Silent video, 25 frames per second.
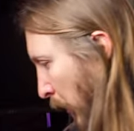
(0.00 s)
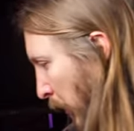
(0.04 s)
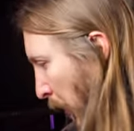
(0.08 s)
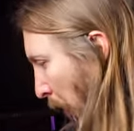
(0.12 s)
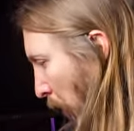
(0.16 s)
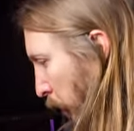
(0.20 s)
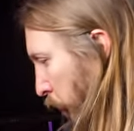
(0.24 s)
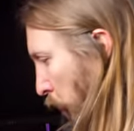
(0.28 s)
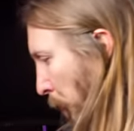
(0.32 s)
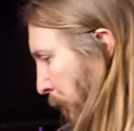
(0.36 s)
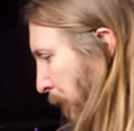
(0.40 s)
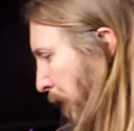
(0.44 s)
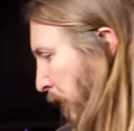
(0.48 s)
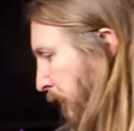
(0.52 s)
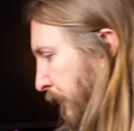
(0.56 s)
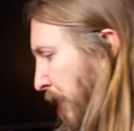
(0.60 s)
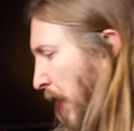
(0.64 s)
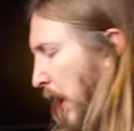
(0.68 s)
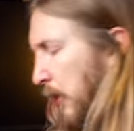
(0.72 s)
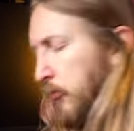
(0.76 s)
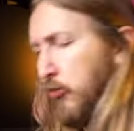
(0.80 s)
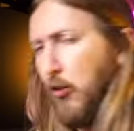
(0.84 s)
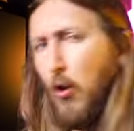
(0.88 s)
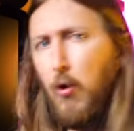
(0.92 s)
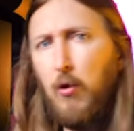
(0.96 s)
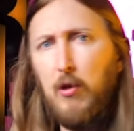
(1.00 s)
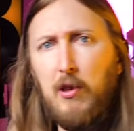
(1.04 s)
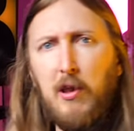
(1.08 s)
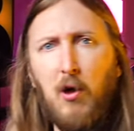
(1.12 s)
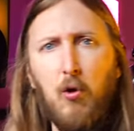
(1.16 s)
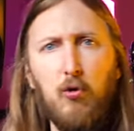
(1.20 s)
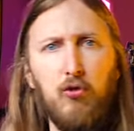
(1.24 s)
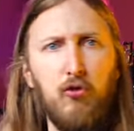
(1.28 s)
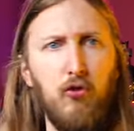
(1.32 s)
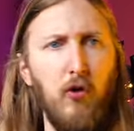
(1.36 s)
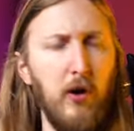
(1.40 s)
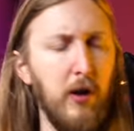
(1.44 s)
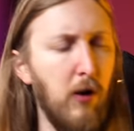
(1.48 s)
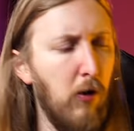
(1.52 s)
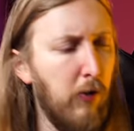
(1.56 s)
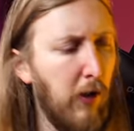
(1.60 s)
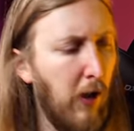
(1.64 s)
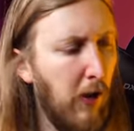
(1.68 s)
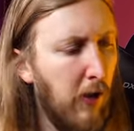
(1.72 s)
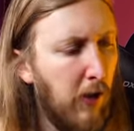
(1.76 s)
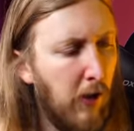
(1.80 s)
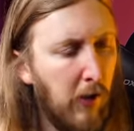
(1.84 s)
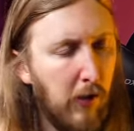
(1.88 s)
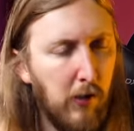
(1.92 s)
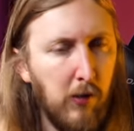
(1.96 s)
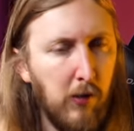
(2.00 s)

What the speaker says: How to pick fast on low string. Okay.